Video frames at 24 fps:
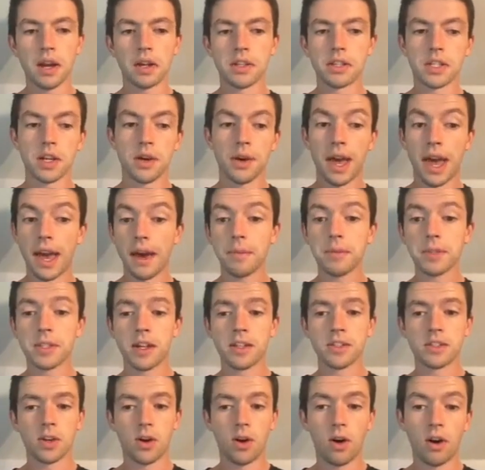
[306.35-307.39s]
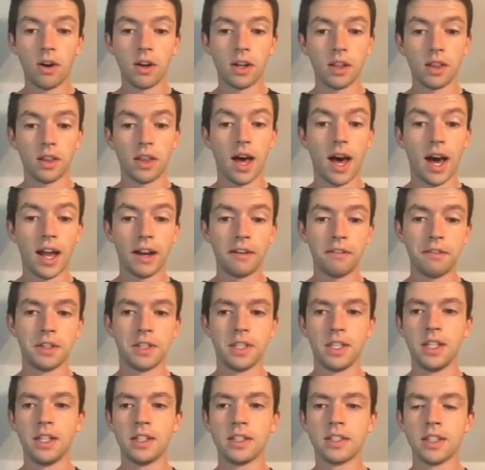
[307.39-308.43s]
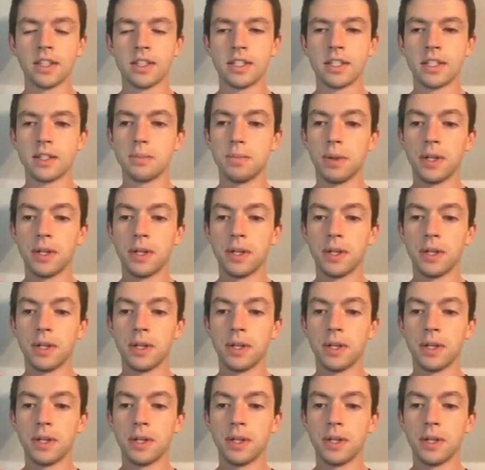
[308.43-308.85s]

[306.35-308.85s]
And so Amazon's on a lot of Adidas listings,